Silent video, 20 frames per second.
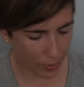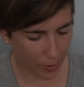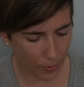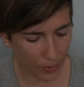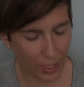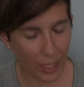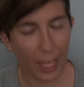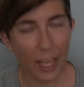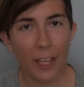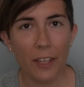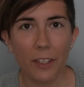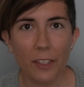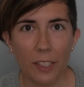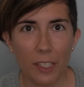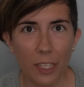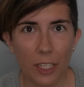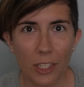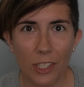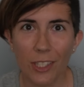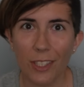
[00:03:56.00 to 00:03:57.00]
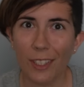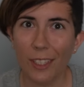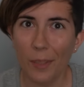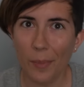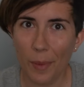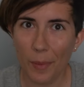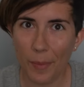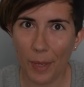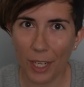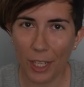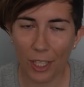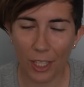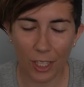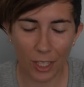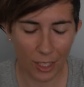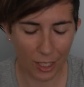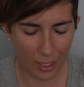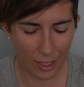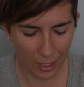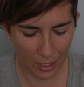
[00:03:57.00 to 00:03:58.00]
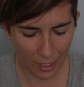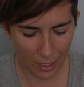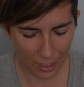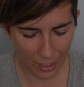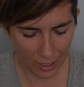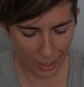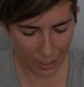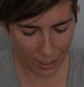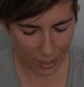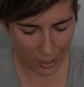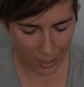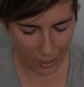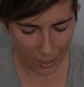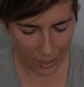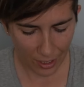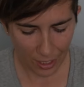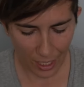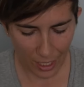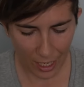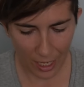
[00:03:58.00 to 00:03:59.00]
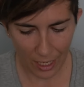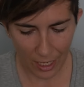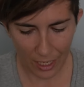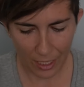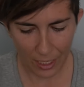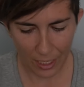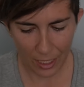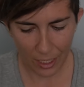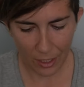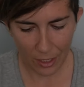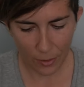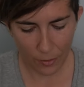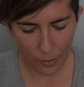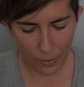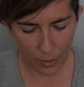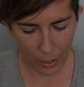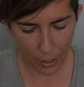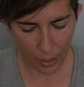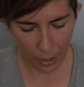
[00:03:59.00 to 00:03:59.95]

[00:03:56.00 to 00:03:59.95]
but with Elsa, she's a little bit bigger, and it didn't really,